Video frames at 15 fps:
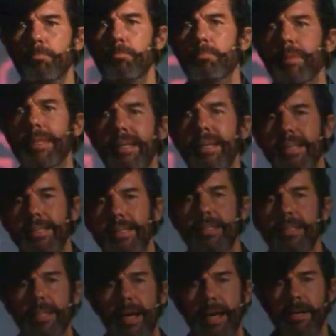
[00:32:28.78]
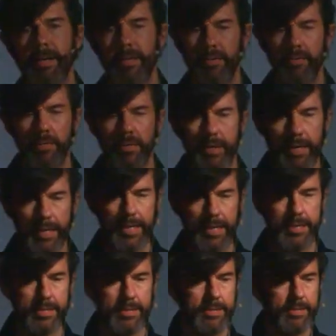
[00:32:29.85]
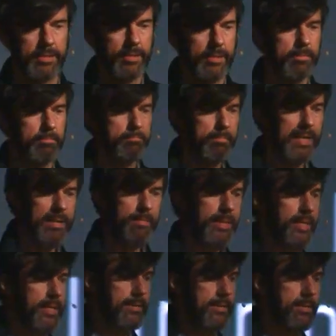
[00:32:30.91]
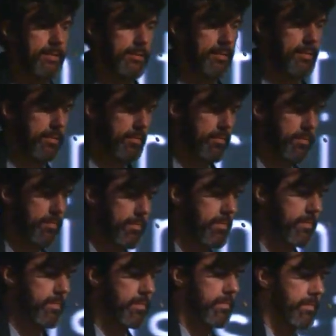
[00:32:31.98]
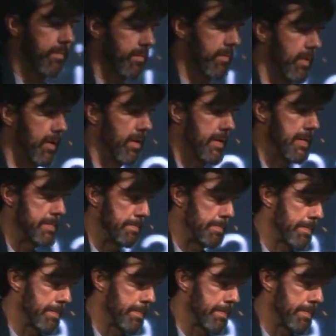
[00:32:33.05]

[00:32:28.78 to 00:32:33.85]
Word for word: being a designer is maybe it's uh,